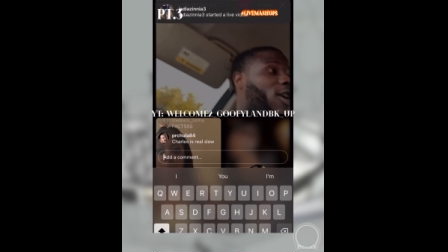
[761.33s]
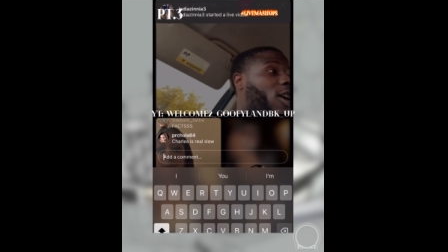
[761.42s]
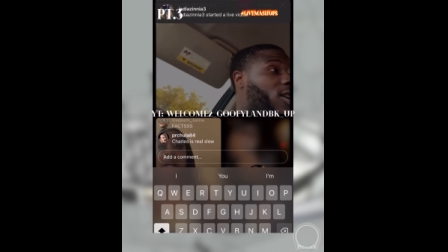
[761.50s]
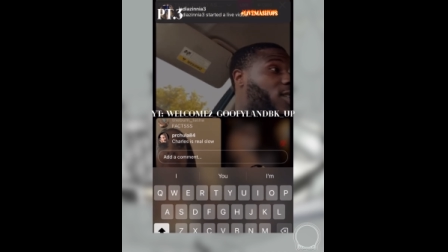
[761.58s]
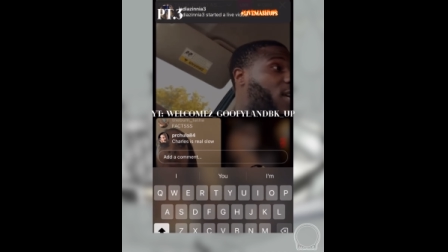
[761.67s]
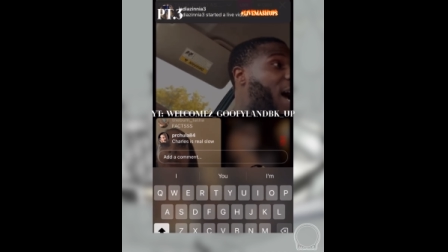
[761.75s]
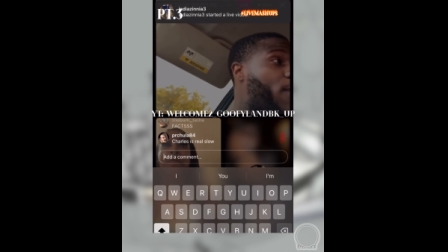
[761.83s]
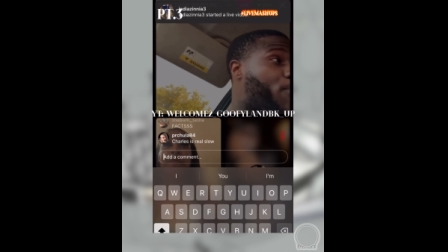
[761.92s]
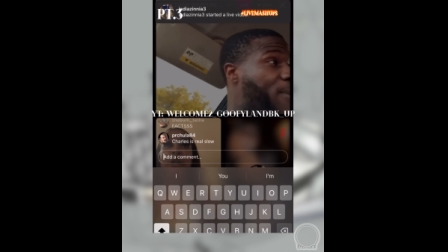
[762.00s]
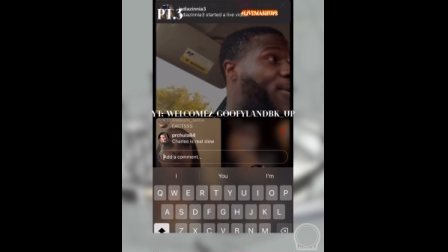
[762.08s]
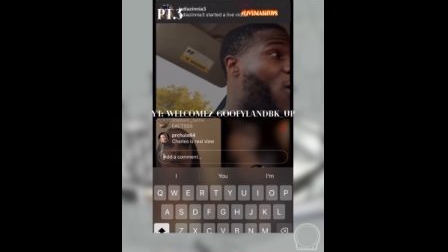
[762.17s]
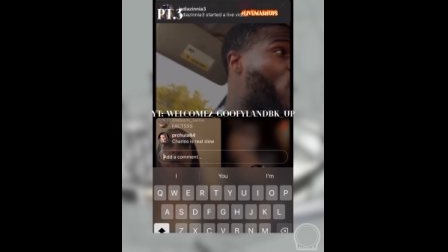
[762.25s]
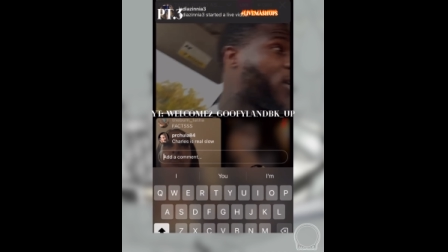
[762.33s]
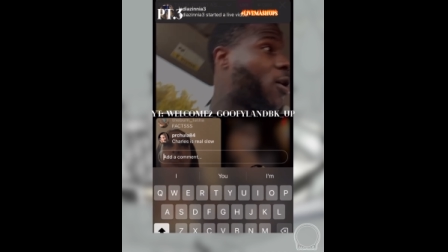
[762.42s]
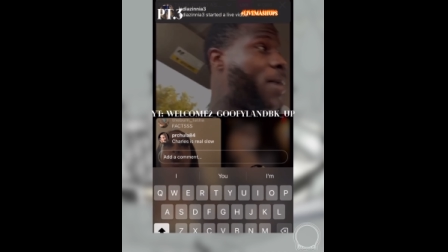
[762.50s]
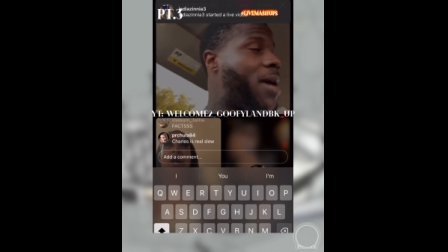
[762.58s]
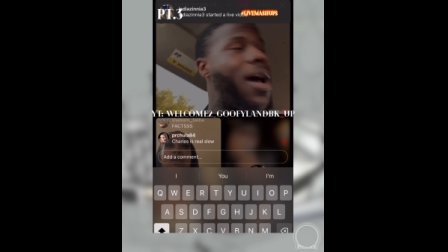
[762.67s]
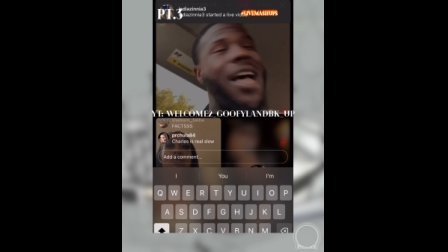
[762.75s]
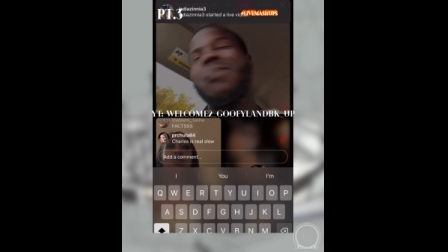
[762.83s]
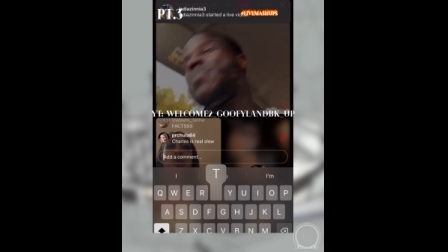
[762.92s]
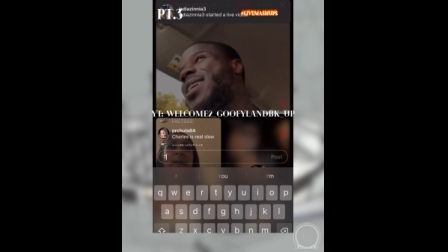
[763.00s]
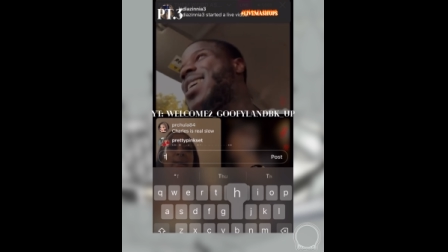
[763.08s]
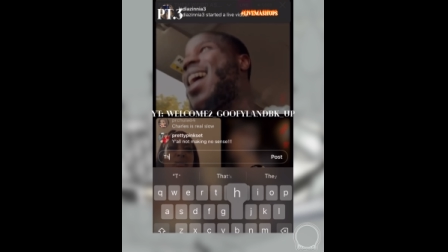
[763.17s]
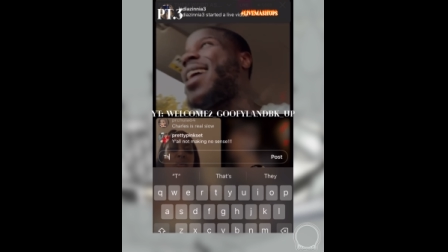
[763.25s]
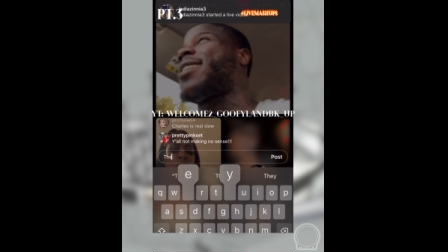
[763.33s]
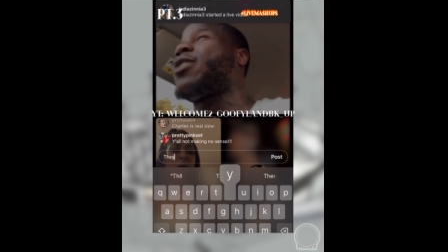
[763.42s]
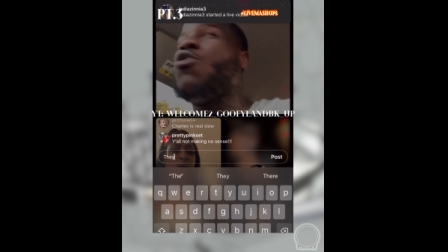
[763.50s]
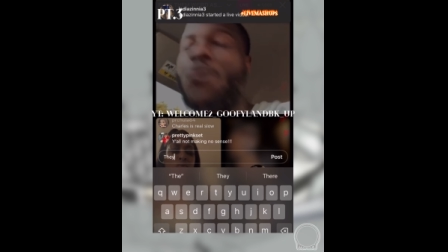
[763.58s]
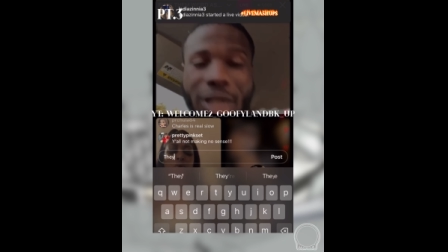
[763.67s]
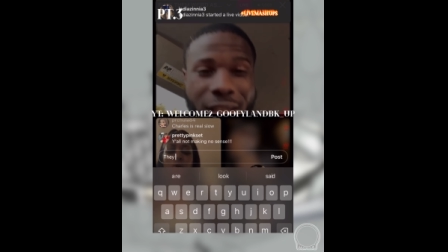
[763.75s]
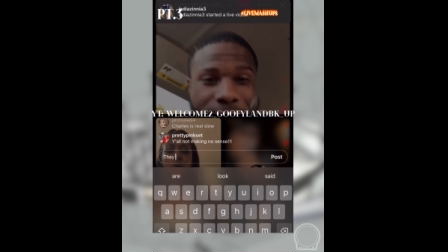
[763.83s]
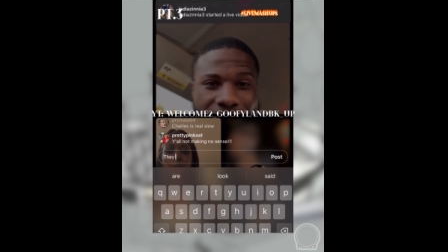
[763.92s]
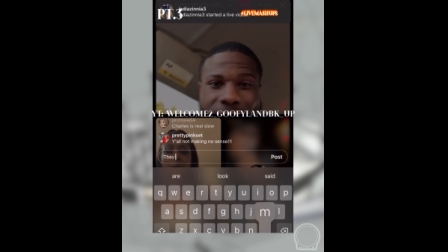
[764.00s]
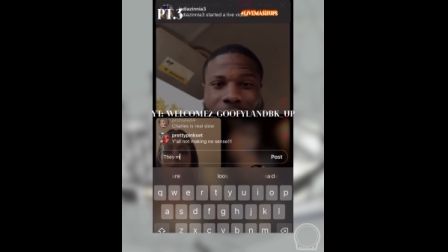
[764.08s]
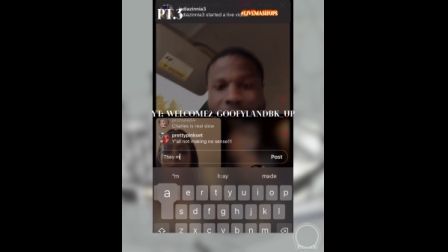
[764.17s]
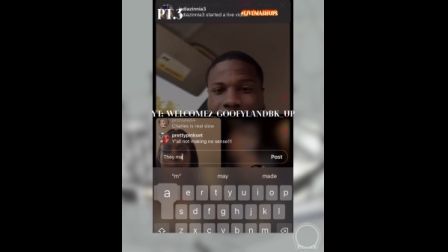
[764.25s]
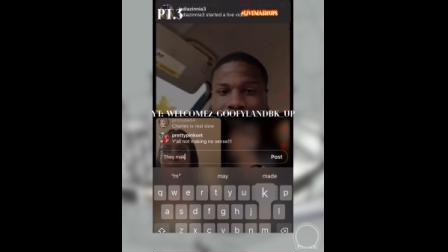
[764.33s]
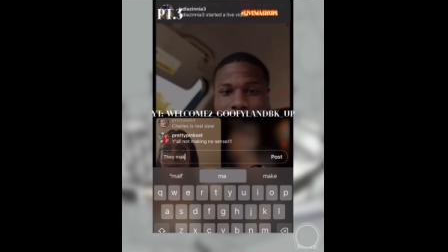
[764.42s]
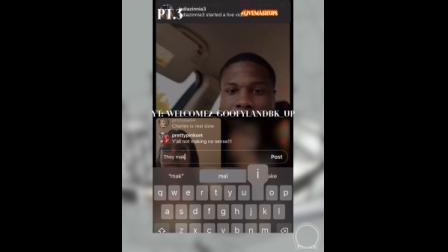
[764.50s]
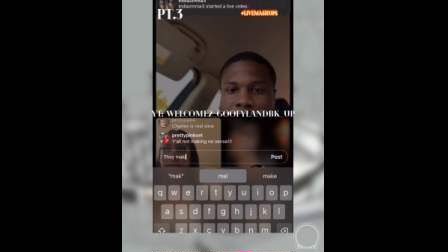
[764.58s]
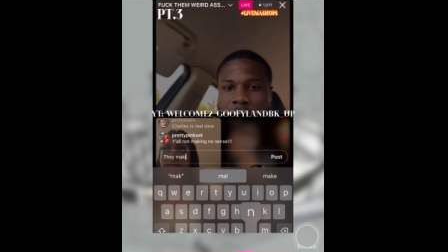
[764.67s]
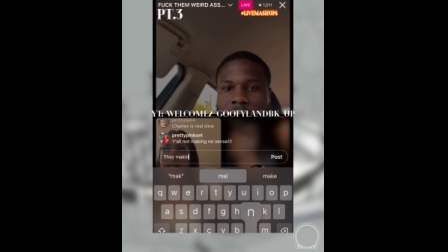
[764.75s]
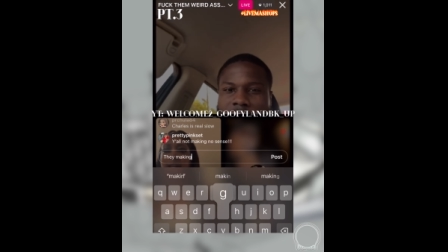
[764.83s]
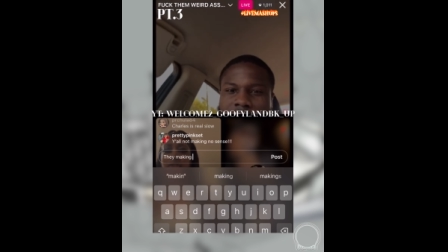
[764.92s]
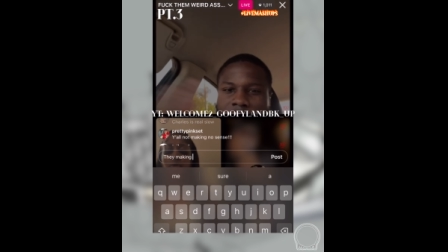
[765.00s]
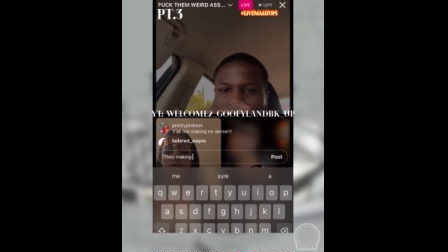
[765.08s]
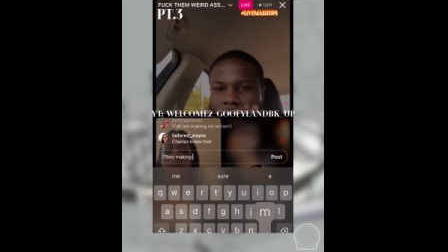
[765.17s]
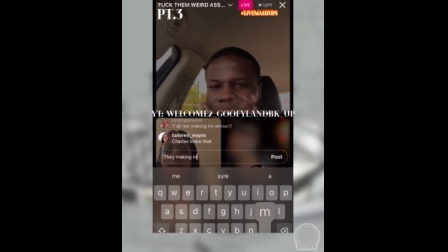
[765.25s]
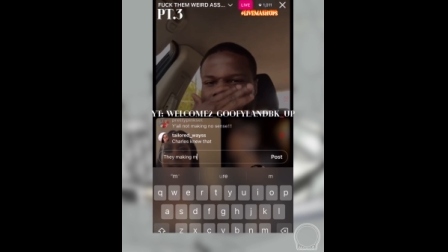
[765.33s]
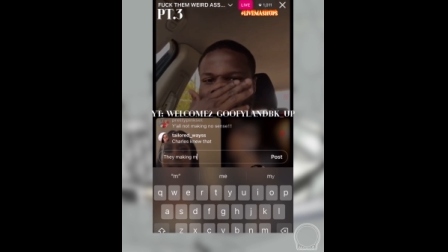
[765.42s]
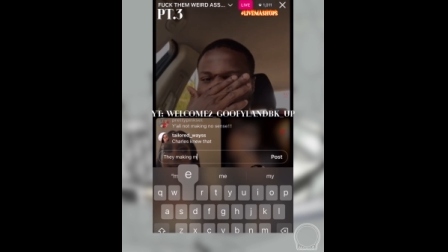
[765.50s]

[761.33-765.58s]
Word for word: But I'm trying to figure out what what, what rule book of parenting said that you can't